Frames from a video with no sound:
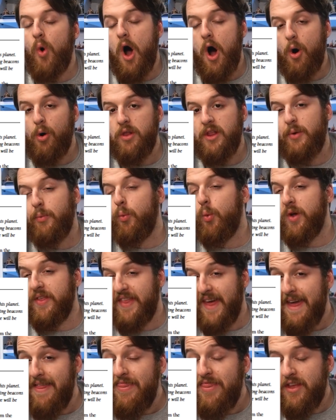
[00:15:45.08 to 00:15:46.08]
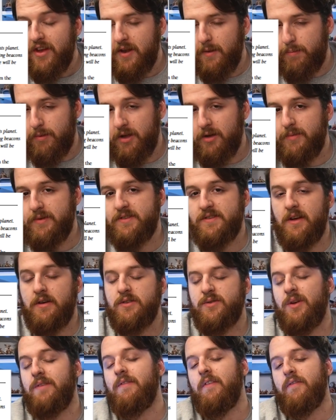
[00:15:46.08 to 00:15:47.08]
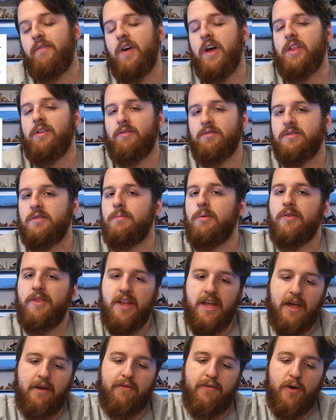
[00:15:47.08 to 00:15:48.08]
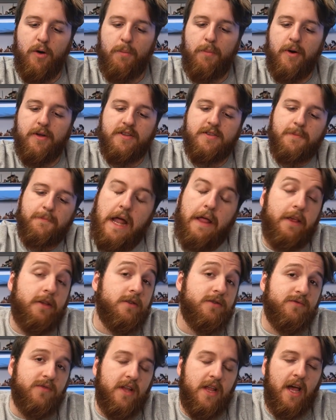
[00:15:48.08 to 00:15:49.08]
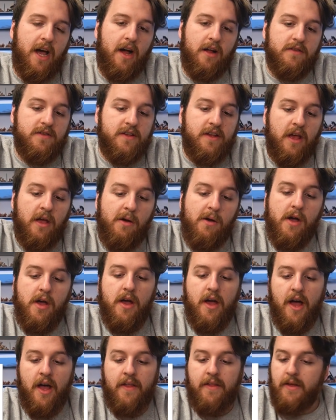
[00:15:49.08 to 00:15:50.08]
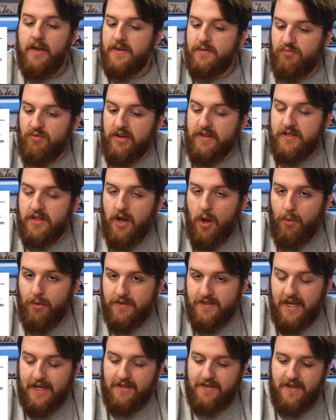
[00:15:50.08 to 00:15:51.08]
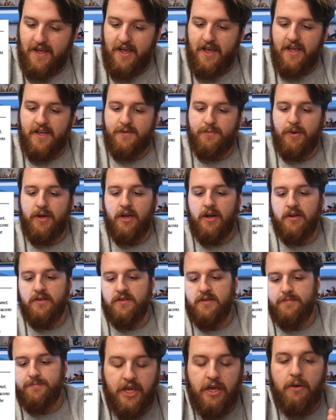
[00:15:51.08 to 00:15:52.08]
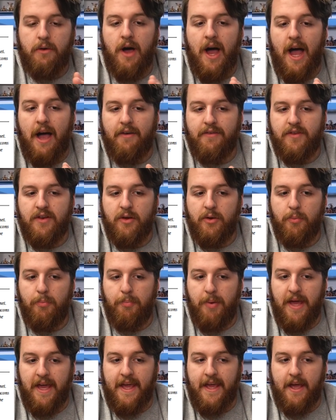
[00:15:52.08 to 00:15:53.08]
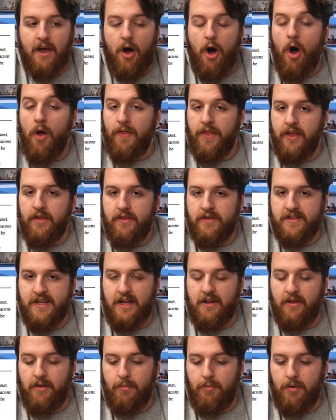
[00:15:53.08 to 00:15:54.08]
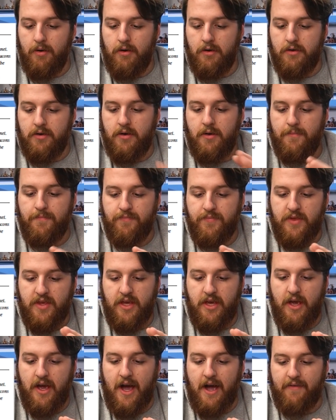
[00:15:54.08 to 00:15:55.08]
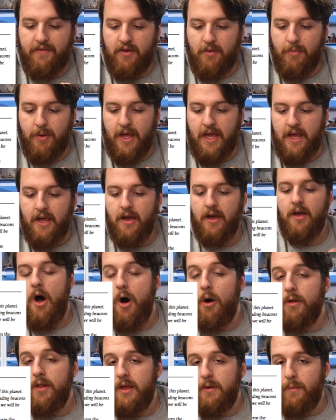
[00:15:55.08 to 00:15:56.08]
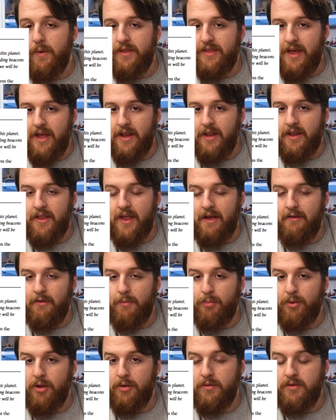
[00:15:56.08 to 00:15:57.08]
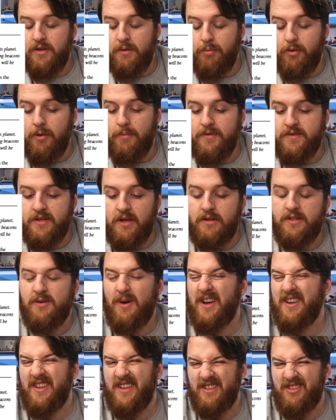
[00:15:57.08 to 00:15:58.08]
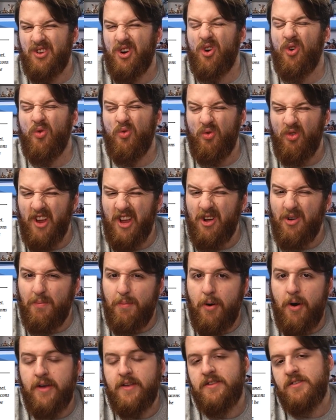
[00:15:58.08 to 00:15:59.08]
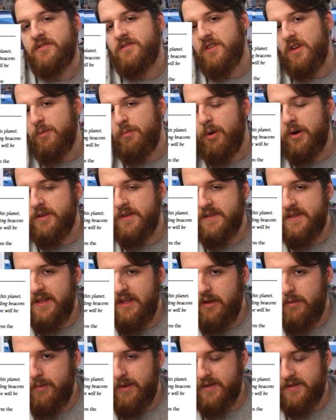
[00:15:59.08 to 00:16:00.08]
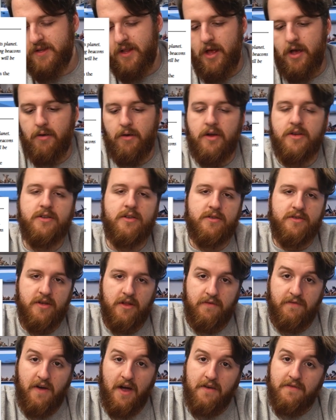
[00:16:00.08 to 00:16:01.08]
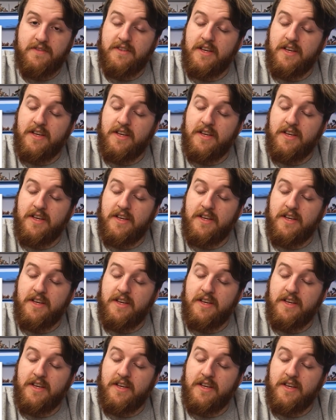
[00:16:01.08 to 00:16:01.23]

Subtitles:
wholly within the deployment zone, so even further onto the board, then you get 4 points. Now this was really hard to do, and the reason no one takes it is because you have to be on the other side of the board. You have to be wholly within their deployment zone to actually score real points, because 2 points is a little bit slow because there's only 5